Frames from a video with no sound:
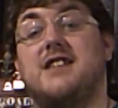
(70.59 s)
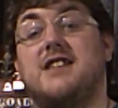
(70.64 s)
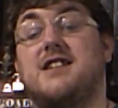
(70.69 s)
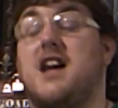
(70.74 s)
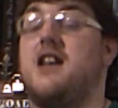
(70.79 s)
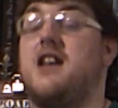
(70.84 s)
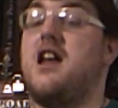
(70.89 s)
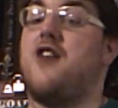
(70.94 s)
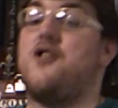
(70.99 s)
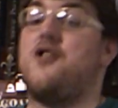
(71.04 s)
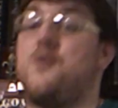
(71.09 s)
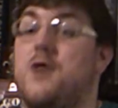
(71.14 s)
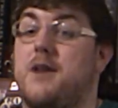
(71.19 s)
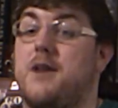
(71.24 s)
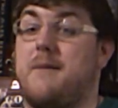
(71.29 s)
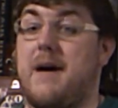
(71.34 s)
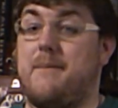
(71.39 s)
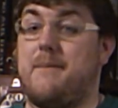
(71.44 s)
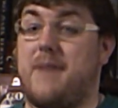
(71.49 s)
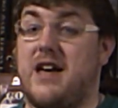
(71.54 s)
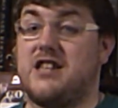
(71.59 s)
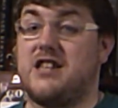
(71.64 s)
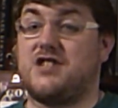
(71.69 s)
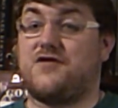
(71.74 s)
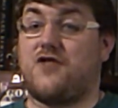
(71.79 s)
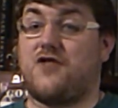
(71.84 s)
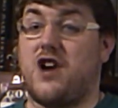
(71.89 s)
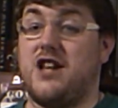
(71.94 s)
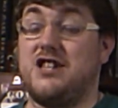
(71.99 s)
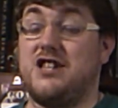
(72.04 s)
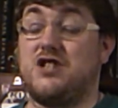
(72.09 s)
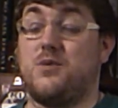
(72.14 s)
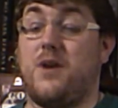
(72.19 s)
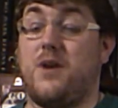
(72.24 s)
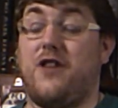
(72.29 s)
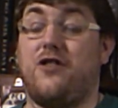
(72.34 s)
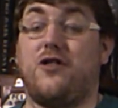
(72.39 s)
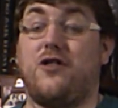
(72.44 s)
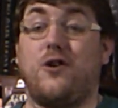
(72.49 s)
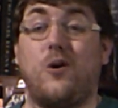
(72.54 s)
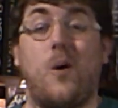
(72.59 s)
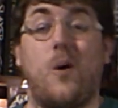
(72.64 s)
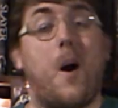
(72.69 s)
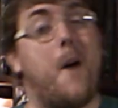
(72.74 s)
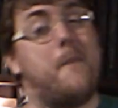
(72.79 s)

Another one of my best friends went through